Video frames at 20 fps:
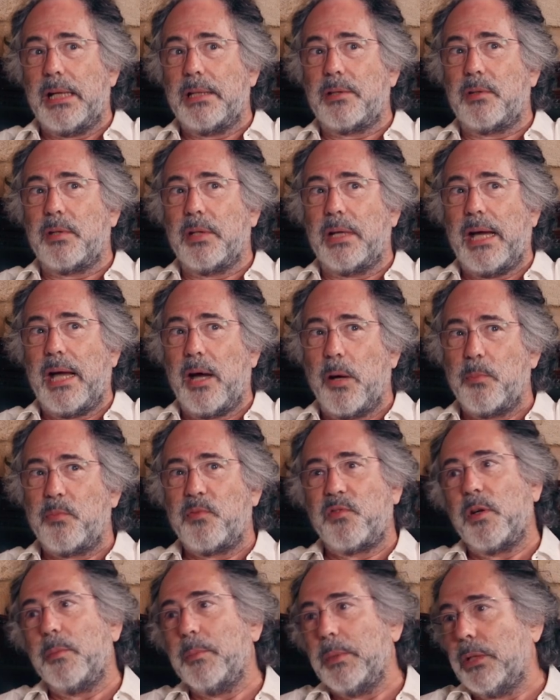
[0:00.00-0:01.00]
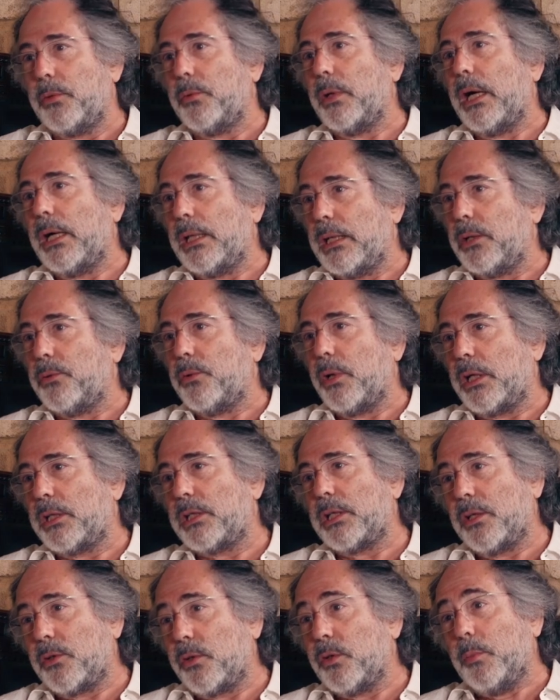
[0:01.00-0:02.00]
that help from Iran and
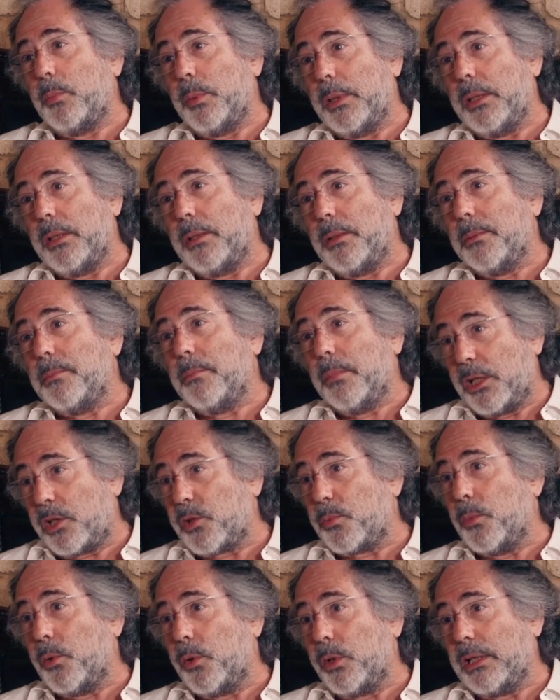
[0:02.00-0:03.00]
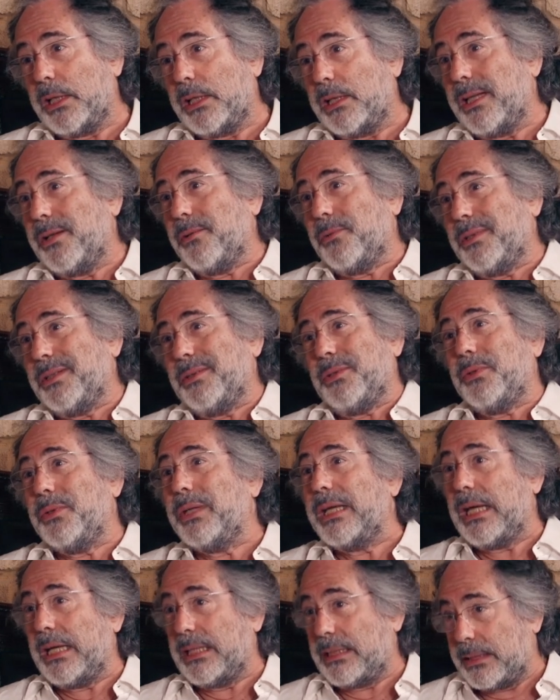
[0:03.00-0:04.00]
Russia could be much more than they were
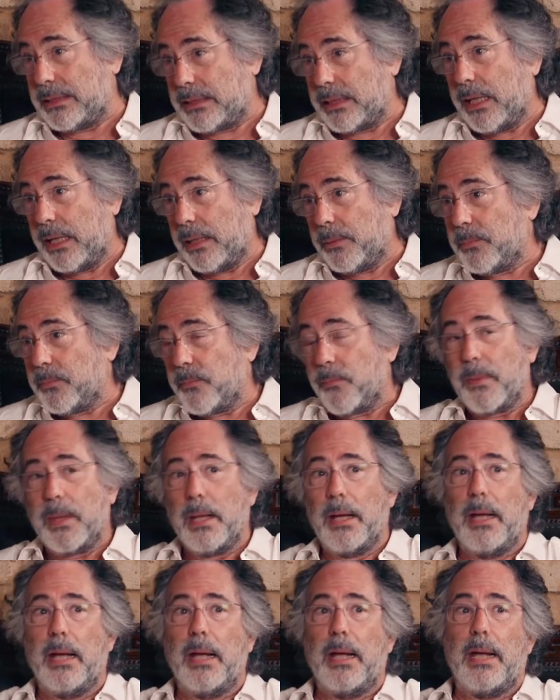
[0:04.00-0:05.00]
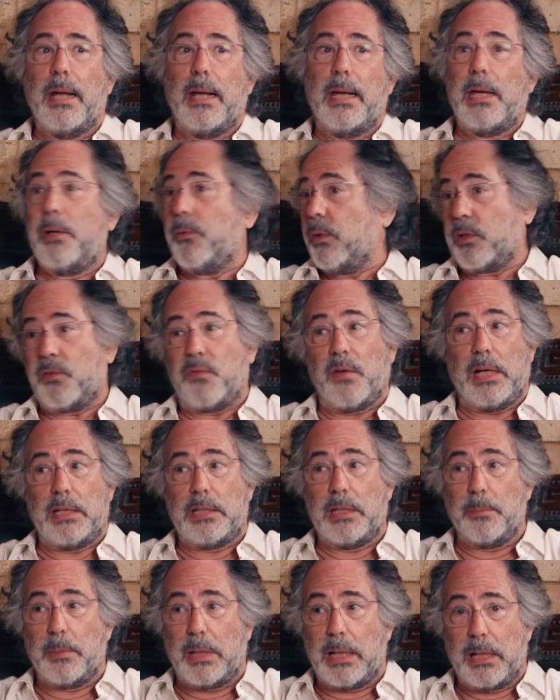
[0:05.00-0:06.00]
doing at the time. He was
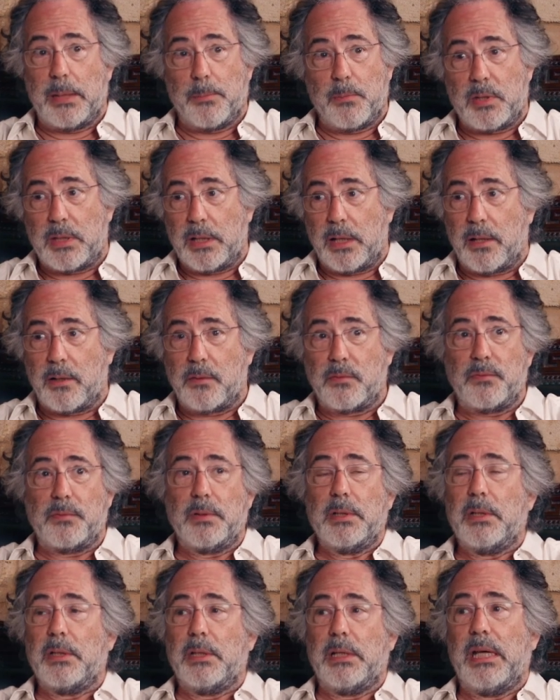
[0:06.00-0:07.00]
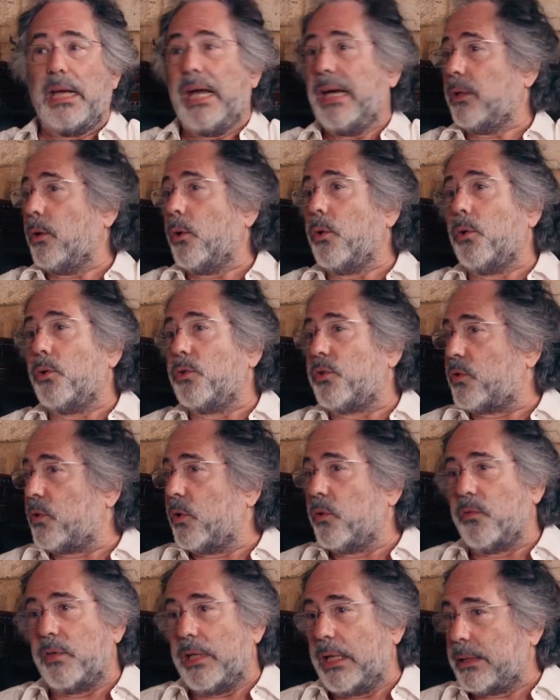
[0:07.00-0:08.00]
fighting by himself. He had old
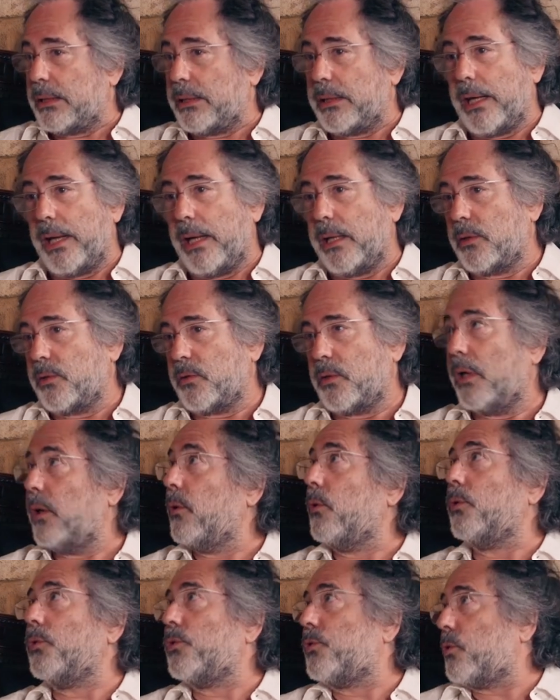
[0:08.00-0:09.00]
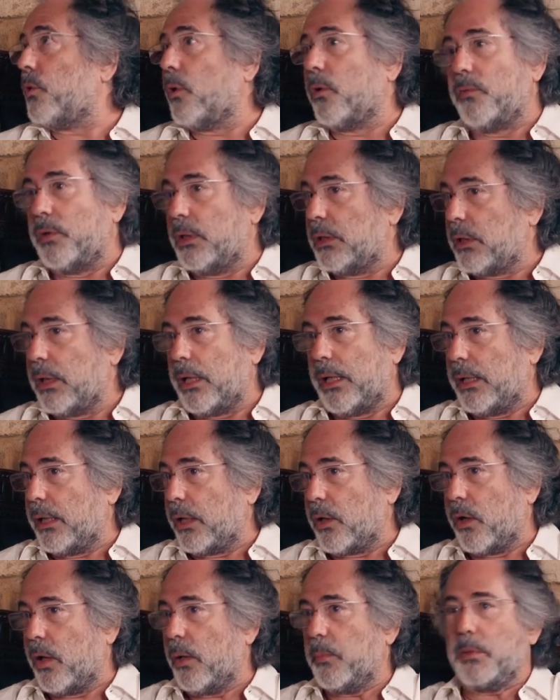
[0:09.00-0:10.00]
Soviet tanks, old Soviet
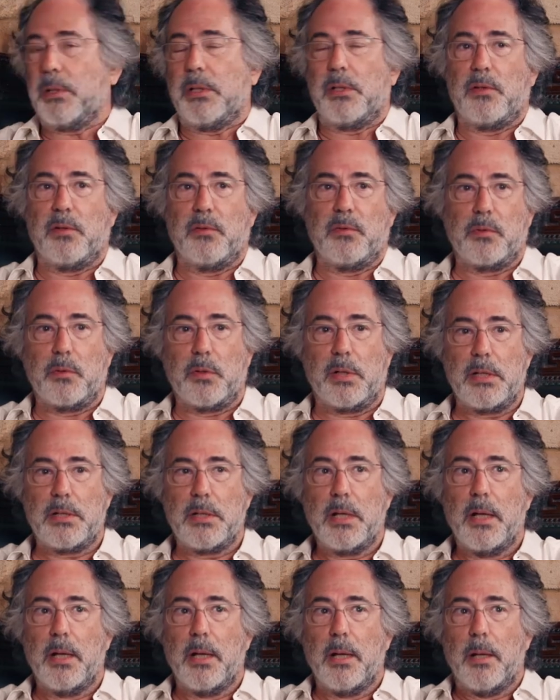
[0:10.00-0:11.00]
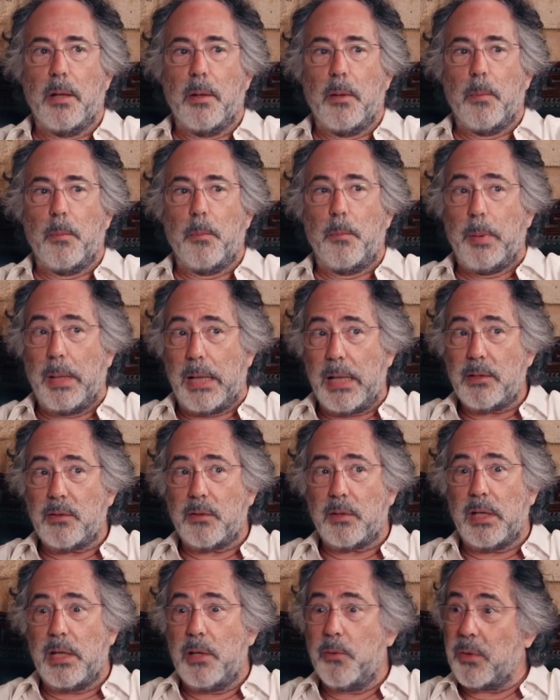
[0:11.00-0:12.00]
helicopters, of course.
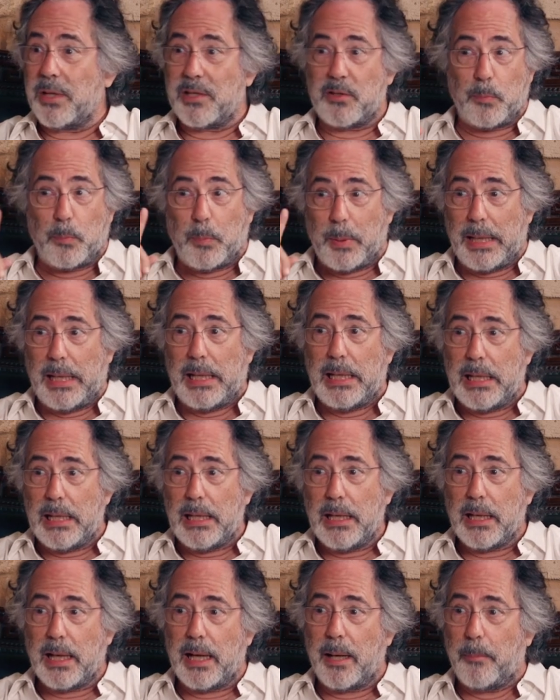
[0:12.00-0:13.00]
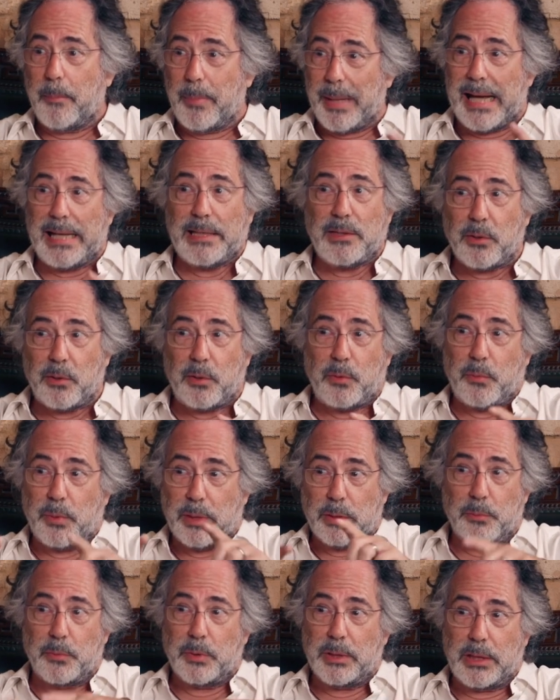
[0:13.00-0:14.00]
But he was planning a battle
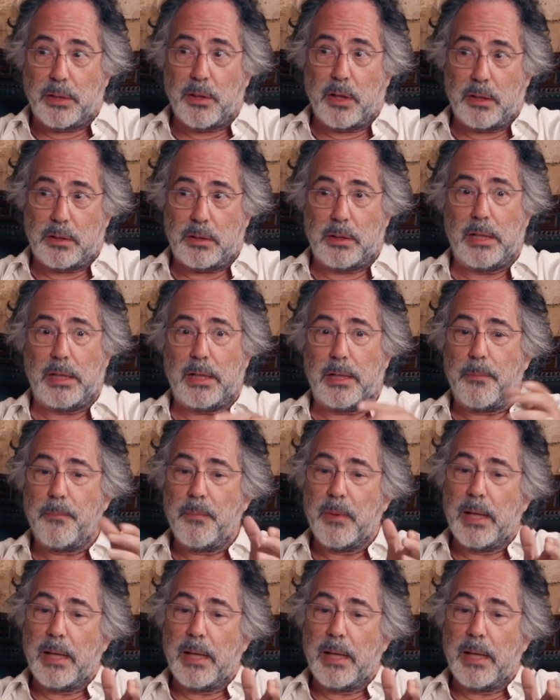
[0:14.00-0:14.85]
when we got there.